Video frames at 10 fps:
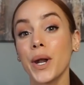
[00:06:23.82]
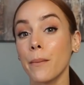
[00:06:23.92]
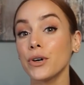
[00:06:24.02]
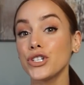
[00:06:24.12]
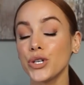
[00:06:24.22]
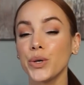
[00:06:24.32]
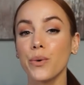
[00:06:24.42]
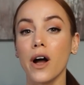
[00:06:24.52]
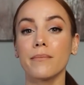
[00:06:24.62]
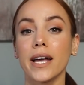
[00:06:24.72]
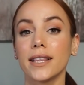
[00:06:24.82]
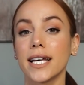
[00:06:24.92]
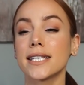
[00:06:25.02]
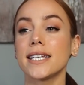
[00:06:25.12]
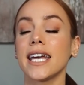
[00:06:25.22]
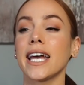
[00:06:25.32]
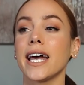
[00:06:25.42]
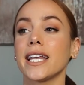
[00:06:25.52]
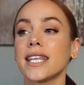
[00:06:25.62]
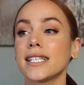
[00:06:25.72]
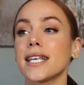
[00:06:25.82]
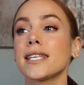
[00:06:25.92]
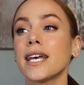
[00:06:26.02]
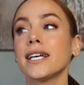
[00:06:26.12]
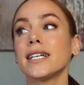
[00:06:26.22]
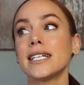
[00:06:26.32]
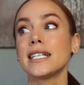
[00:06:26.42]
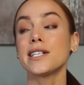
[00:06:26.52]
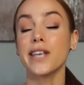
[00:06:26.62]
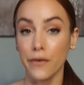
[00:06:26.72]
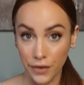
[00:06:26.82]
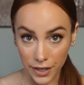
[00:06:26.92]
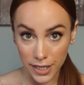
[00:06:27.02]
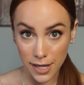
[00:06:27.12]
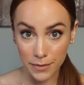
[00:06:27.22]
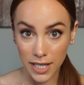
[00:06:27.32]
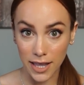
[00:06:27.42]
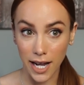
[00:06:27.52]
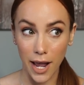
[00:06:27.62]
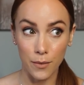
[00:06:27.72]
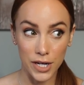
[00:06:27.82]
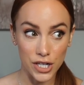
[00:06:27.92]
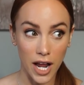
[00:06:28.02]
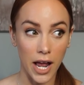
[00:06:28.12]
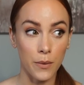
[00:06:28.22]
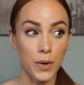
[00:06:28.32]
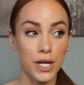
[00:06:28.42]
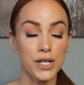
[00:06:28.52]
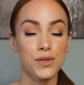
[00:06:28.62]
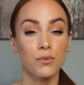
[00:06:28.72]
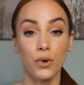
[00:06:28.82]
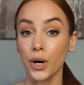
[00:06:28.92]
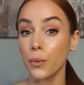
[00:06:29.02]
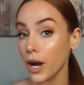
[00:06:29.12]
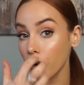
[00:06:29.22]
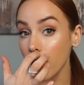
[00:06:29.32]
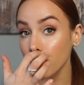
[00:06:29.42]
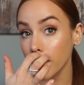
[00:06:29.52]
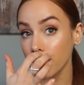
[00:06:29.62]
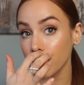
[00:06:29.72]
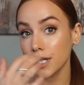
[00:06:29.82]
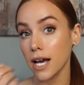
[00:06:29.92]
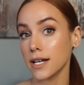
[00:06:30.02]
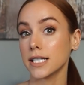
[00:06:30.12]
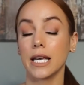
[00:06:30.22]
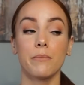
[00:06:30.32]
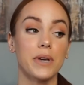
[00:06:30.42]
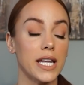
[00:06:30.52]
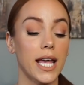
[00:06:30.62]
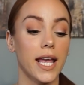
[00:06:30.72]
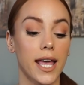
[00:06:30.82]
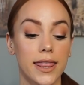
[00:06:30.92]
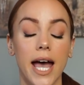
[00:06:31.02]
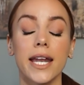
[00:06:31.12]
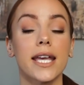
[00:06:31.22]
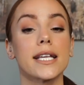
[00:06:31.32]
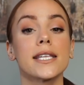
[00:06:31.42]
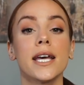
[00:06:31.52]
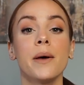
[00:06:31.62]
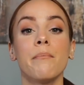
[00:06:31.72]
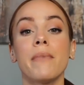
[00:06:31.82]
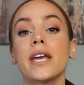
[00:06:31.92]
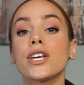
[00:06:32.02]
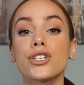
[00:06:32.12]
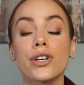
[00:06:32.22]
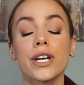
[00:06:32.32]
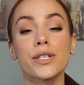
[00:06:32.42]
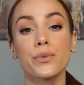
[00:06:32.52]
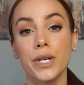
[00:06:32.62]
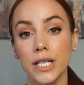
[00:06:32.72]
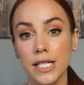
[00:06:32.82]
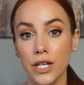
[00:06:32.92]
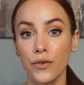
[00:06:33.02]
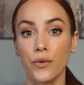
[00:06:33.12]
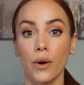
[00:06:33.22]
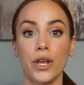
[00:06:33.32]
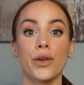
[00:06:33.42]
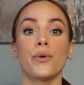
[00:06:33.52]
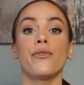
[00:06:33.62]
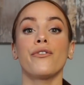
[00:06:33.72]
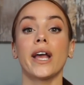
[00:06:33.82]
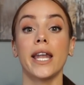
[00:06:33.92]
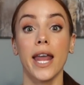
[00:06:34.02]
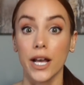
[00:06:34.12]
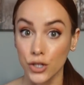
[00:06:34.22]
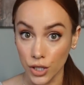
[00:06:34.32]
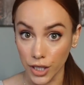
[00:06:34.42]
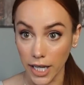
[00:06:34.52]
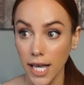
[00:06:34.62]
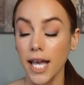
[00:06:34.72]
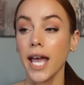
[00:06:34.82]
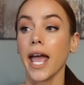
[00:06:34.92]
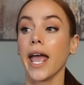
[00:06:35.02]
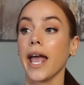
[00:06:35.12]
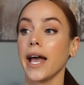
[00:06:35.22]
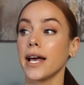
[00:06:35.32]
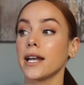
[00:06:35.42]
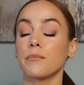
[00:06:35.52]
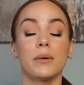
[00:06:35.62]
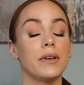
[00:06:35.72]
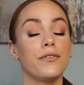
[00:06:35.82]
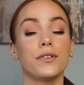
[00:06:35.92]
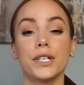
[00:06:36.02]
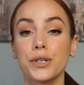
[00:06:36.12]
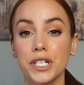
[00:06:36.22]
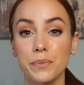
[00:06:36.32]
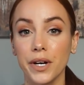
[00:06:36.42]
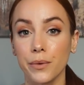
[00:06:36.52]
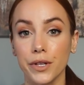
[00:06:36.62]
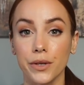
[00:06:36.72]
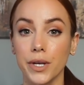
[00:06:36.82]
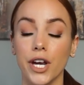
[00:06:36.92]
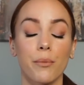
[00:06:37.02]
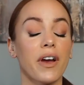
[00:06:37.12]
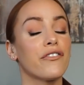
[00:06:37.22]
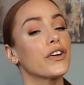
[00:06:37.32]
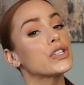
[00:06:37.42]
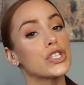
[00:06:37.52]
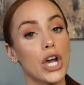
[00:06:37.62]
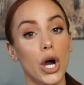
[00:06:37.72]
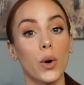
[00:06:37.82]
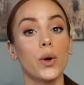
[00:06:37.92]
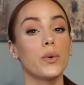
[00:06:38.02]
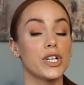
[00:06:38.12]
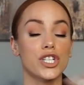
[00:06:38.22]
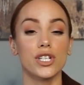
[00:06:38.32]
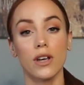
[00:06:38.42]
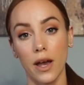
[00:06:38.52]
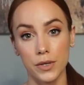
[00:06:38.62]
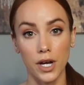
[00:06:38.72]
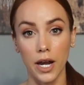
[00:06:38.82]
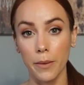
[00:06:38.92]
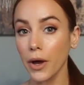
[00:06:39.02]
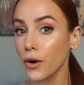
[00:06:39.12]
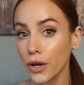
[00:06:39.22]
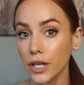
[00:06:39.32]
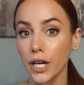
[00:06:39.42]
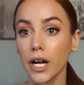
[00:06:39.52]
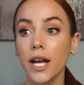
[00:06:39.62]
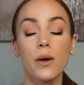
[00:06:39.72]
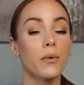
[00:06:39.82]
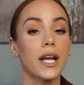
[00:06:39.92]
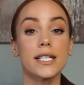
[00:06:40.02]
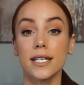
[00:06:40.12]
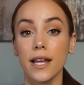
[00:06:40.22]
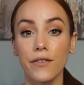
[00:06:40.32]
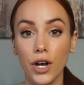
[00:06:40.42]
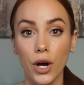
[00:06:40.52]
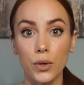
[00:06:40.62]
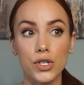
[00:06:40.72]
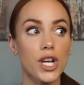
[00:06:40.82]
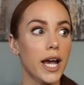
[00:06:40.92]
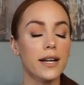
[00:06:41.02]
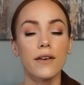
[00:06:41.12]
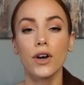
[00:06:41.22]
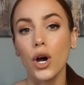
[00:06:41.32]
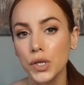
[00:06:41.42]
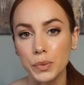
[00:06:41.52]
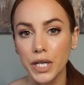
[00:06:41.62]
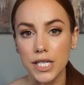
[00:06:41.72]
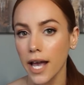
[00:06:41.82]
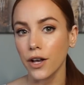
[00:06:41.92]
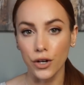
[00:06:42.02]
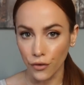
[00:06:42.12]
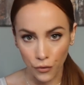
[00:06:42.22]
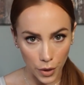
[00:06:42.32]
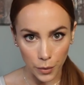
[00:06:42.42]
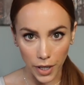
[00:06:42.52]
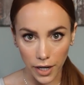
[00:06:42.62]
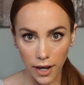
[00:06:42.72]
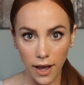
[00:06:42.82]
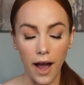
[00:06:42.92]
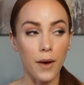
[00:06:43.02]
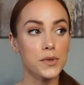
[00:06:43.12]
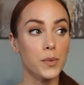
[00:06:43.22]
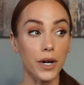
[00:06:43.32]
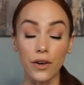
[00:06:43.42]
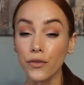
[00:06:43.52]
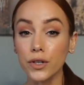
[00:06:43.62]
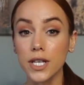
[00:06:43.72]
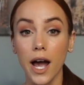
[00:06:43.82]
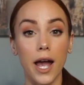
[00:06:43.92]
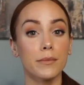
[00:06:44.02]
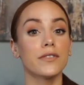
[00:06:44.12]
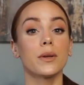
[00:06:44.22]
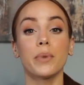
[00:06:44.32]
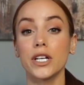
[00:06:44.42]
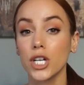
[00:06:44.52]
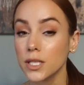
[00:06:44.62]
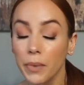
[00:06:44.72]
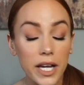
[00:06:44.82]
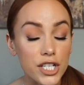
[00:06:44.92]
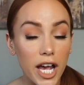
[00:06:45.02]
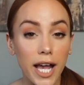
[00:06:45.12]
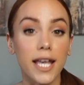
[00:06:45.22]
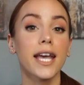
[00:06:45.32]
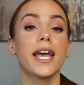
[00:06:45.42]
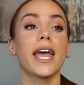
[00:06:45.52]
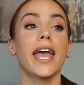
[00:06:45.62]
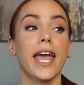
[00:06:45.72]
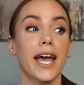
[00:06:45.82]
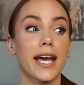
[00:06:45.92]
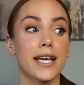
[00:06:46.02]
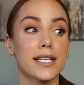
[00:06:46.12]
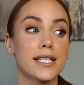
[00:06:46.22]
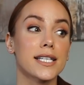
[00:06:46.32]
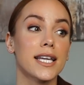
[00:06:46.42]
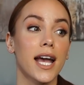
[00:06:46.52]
number 2 on my list, and this is definitely something that I wish I was more aware of when I first got into competing, and that is making sure it's realistic for you financially. And I'm gonna be fully transparent with you here. My first show, which I was talking about earlier, when I didn't have a coach, I didn't have a coach because I couldn't afford one. I was working full time, living paycheck to paycheck, and